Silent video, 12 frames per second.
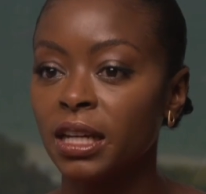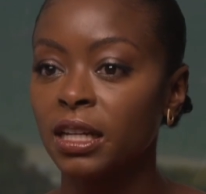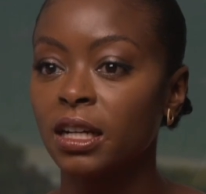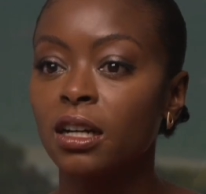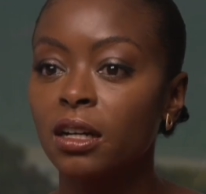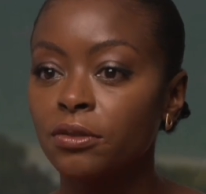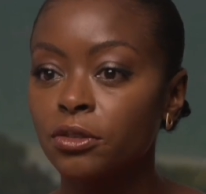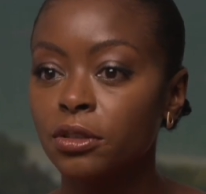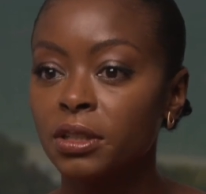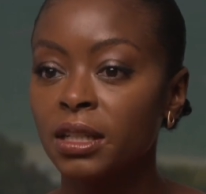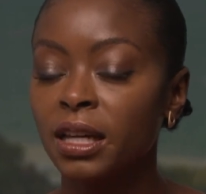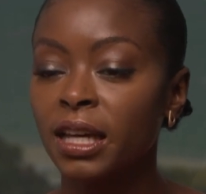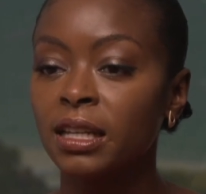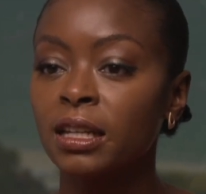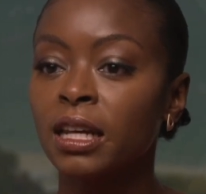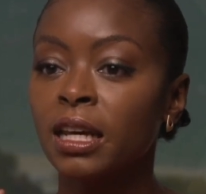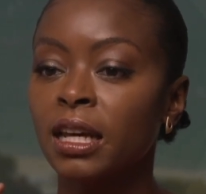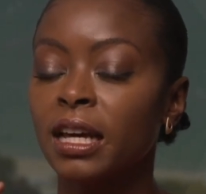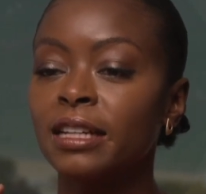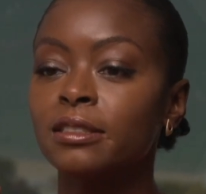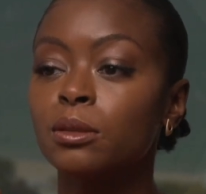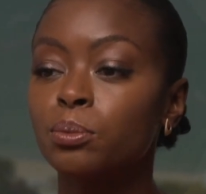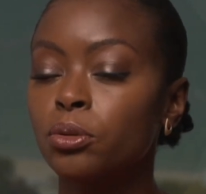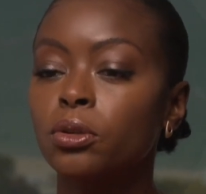and covered and
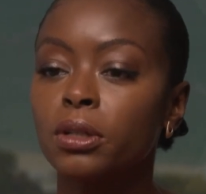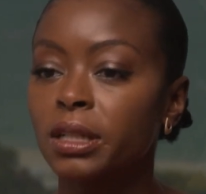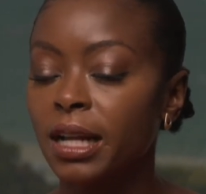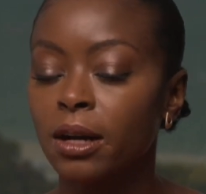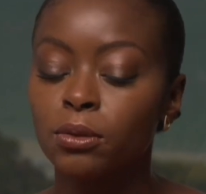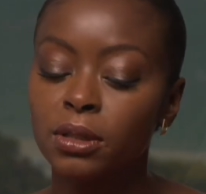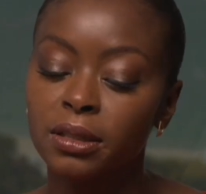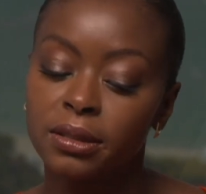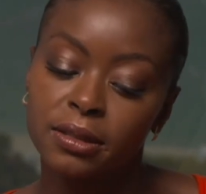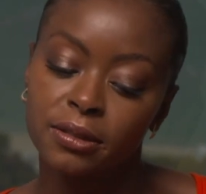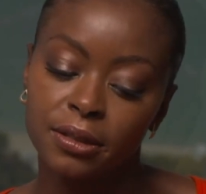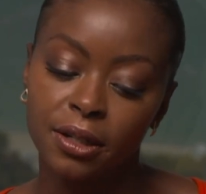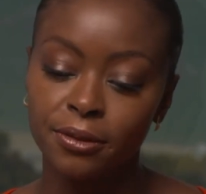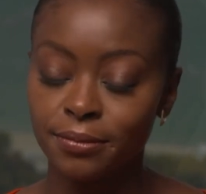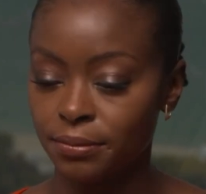supported I was, so.